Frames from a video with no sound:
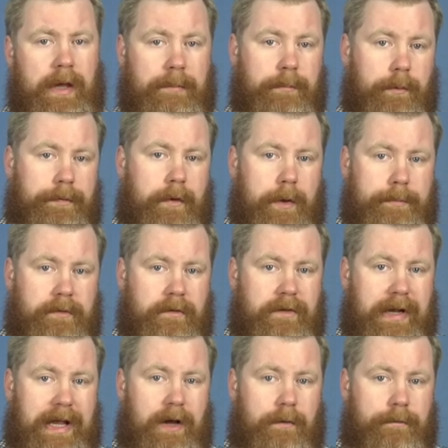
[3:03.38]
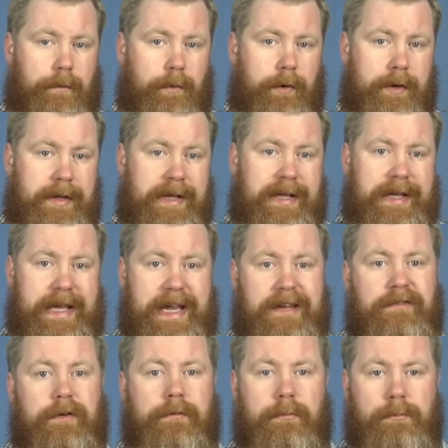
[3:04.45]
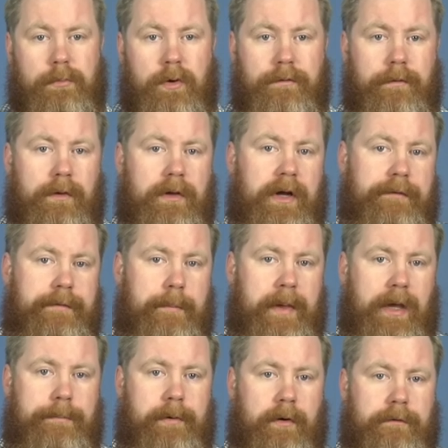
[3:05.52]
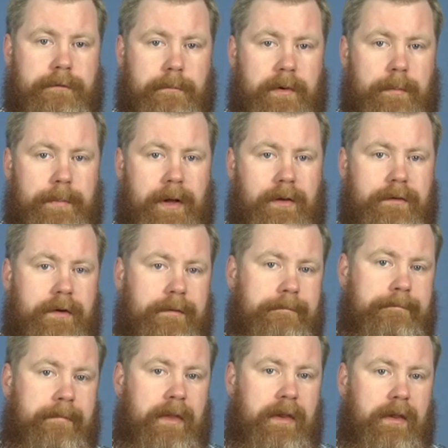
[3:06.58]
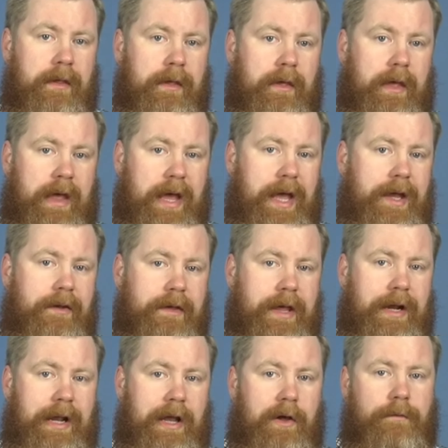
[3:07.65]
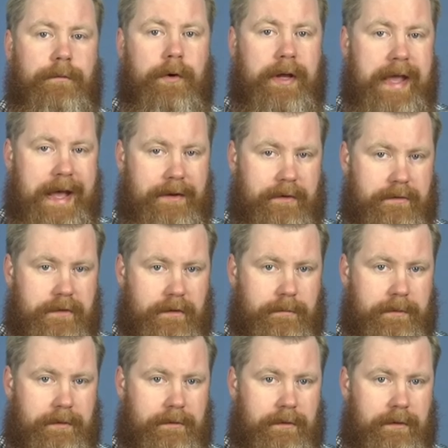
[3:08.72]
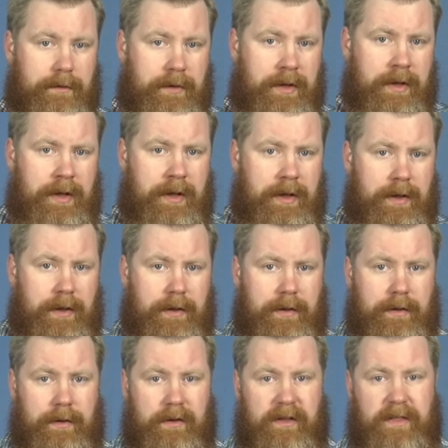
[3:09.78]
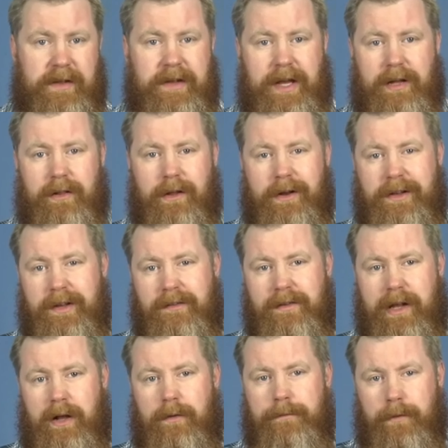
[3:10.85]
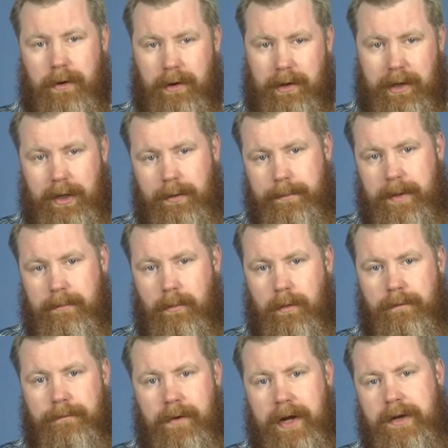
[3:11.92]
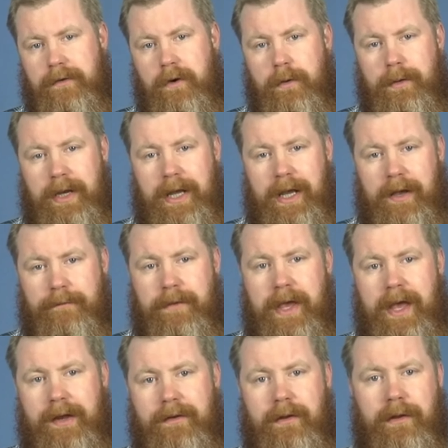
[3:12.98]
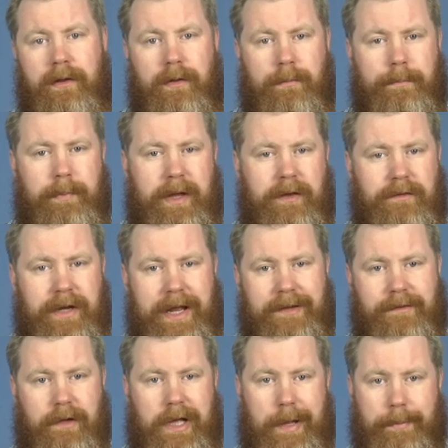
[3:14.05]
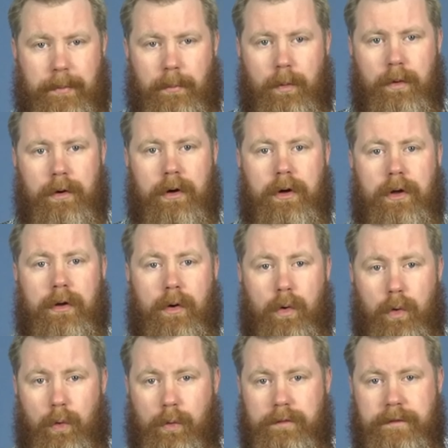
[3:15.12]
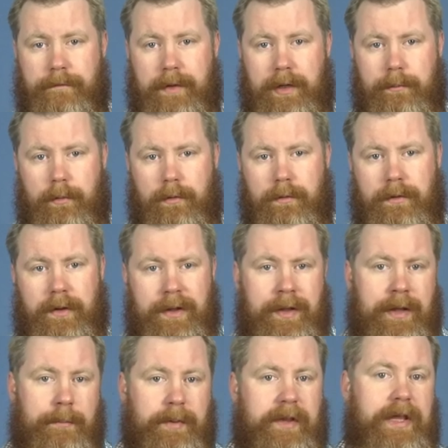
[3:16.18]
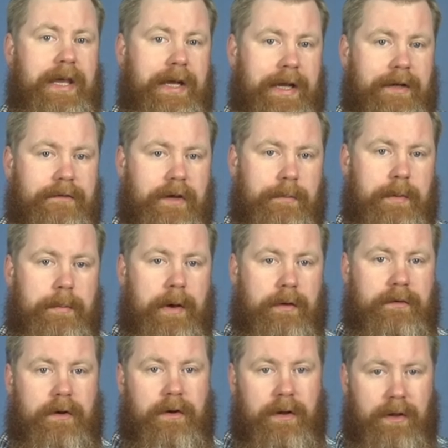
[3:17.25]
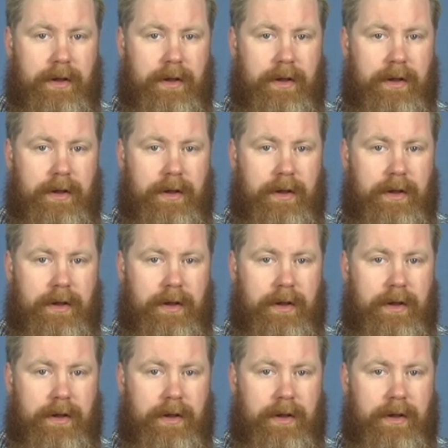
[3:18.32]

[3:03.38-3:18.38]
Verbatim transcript: Both options allow for easier removal of the mag pouch from your belt and can allow for cant adjustments. The Tek-Lok does allow for a little bit more fine tuning of cant because it has a couple more holes available, but the E L S can be mounted